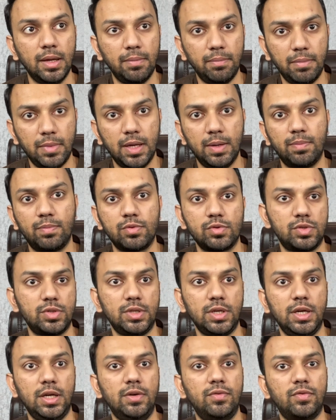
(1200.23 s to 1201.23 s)
may
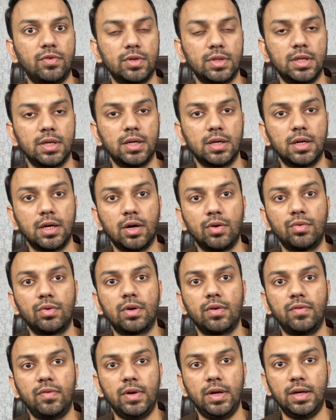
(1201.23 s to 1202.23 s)
proceed for the
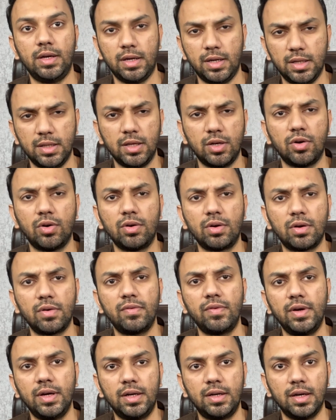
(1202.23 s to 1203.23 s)
counterfeit under the
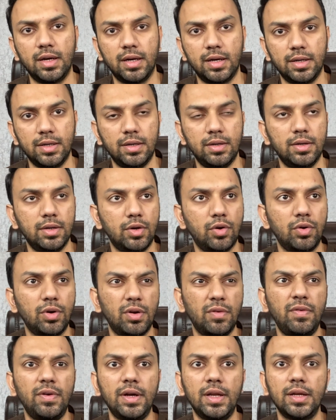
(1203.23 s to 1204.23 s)

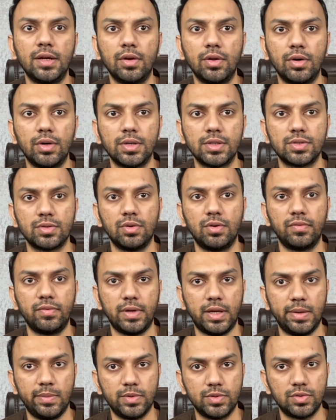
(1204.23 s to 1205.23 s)
counterfeiting laws of
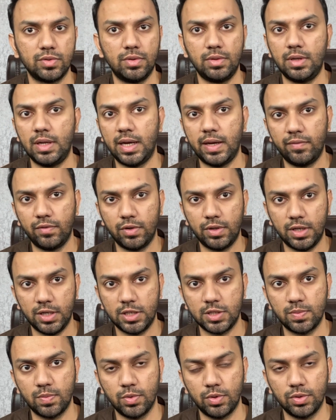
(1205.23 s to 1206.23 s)
Amazon. I've not
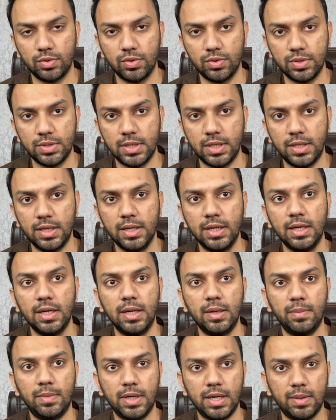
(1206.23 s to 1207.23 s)
explored those yet,
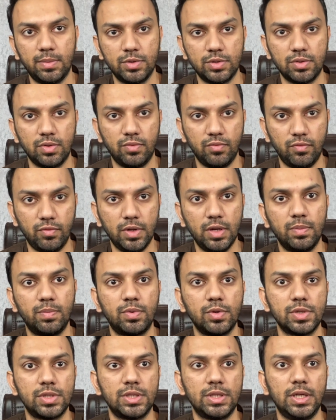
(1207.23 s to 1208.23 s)
but Amazon will
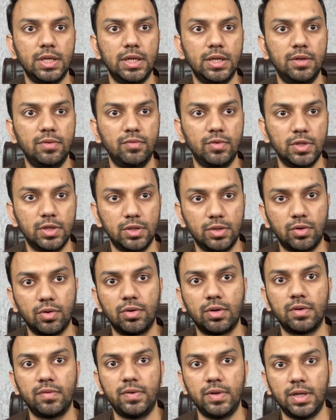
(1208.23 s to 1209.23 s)
proceed with
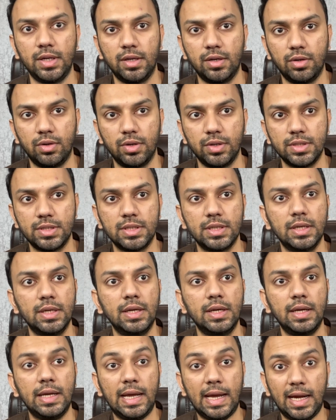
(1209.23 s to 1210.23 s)
counterfeiting laws,
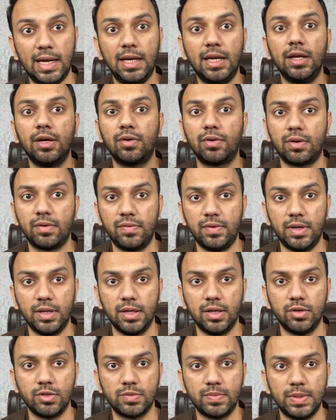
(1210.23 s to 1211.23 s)
anti-counterfeiting
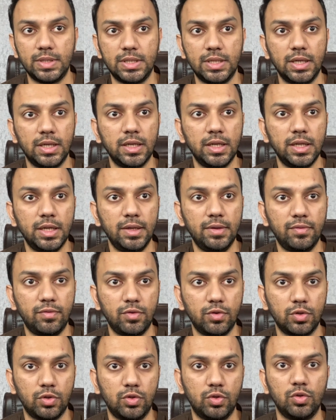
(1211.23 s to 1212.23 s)
laws, basically
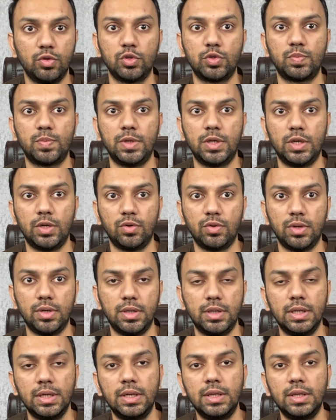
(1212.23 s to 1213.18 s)
for those particular